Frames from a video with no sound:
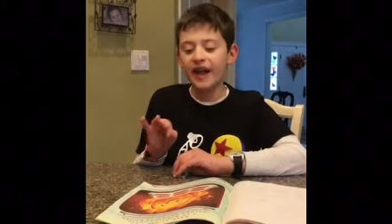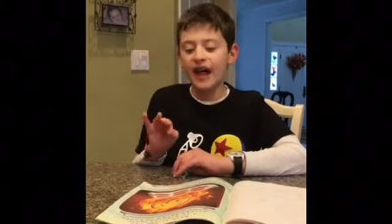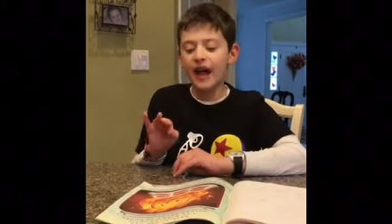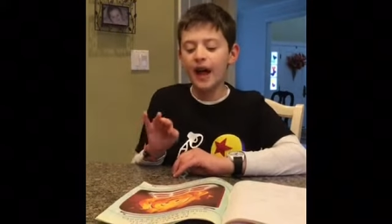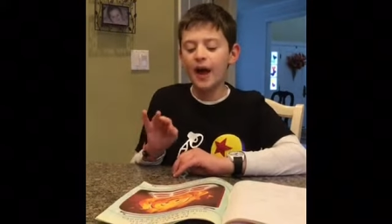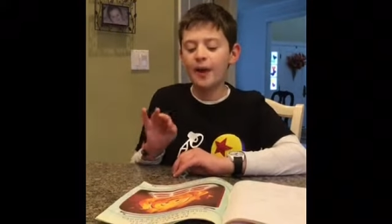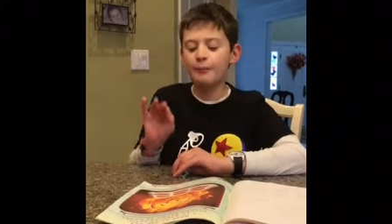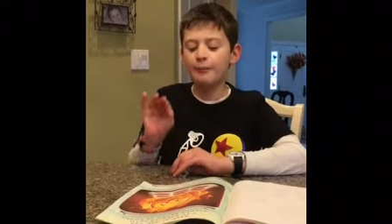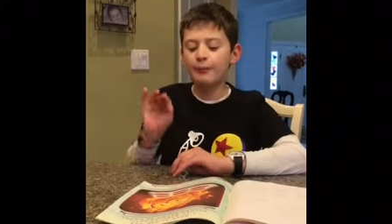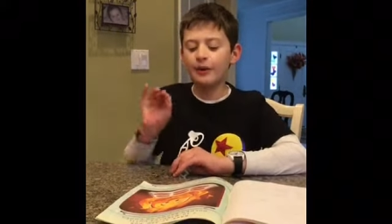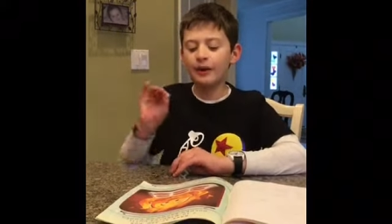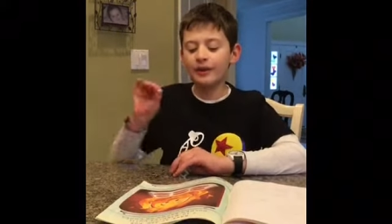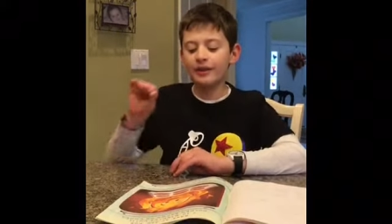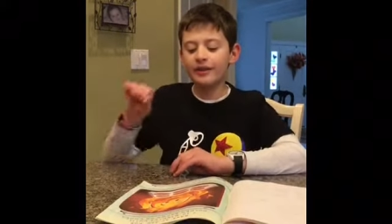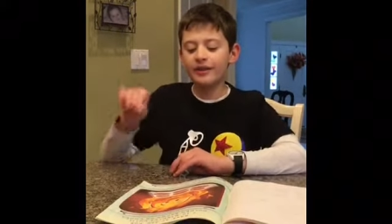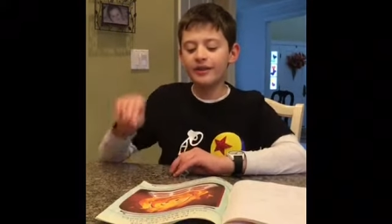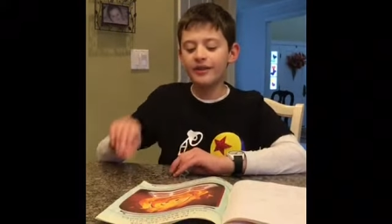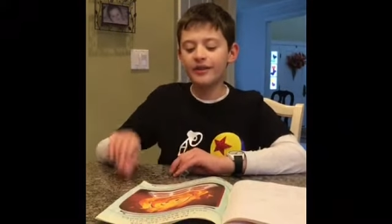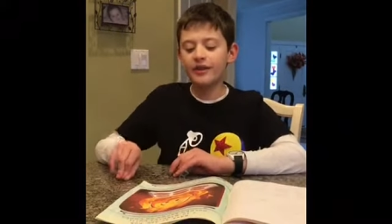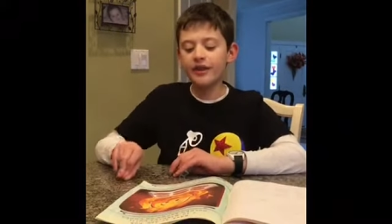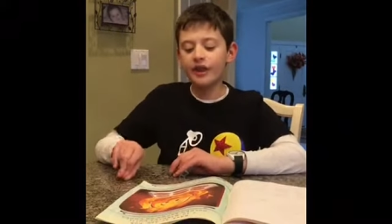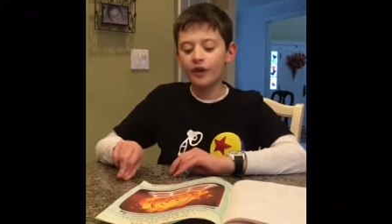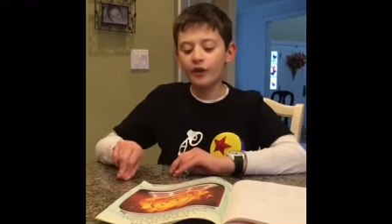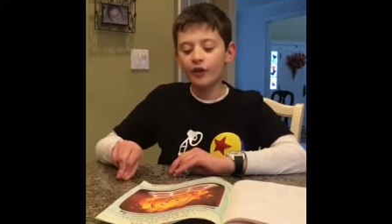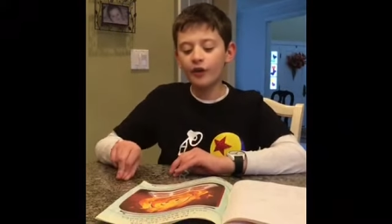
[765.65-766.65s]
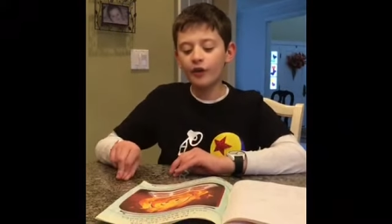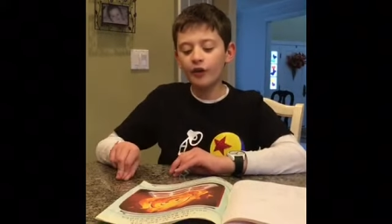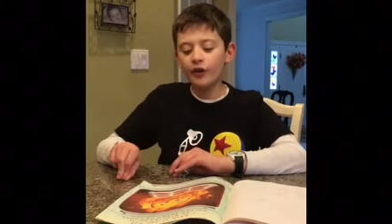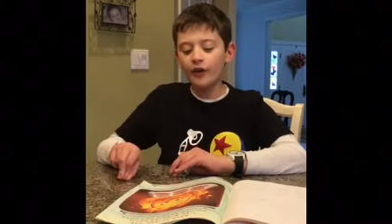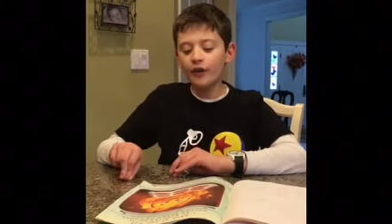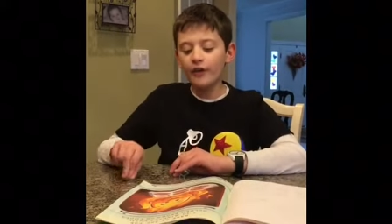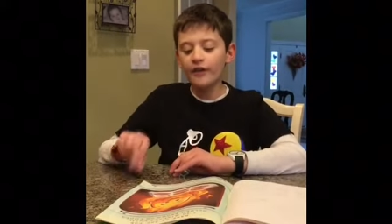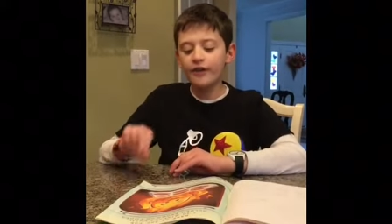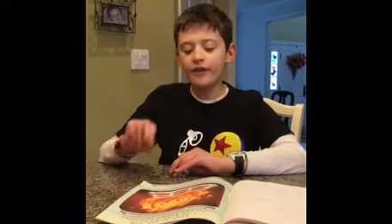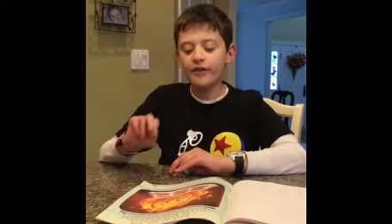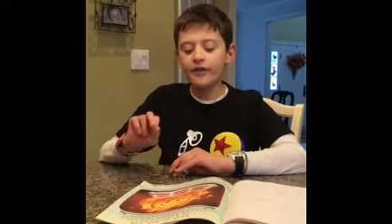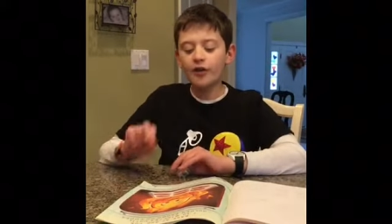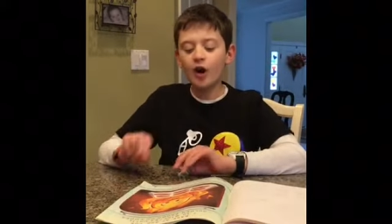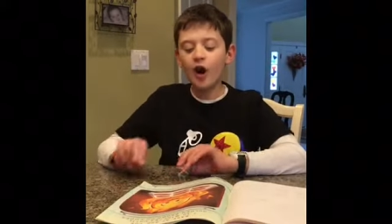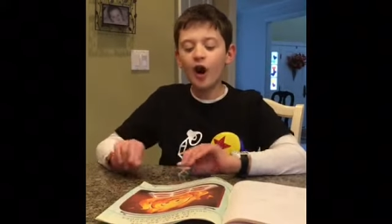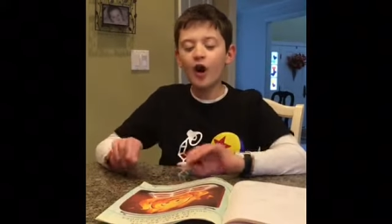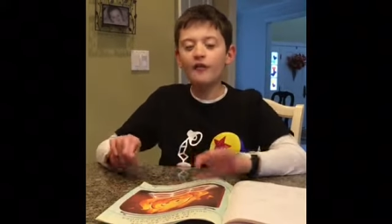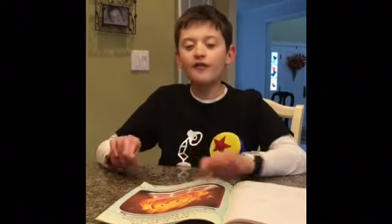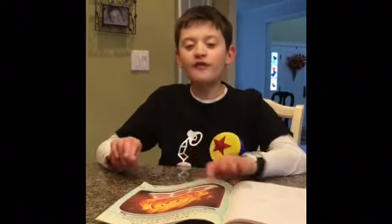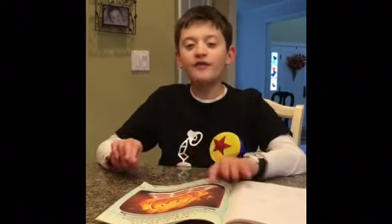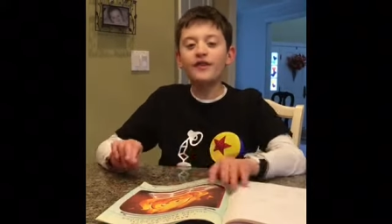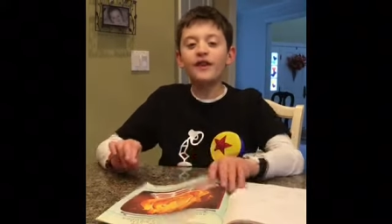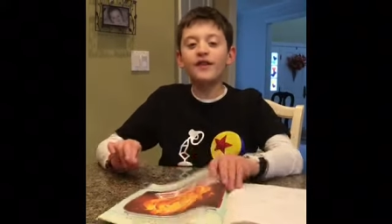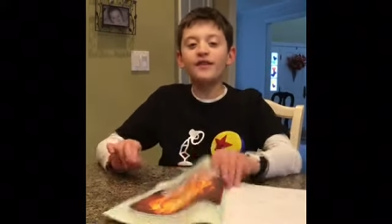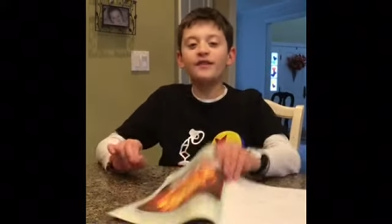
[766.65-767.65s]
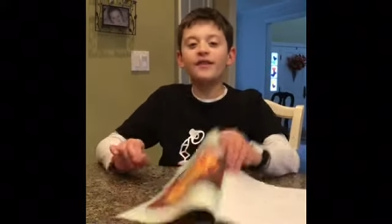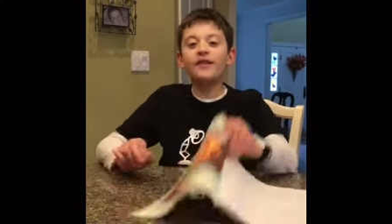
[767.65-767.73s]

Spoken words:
but it's still soft in the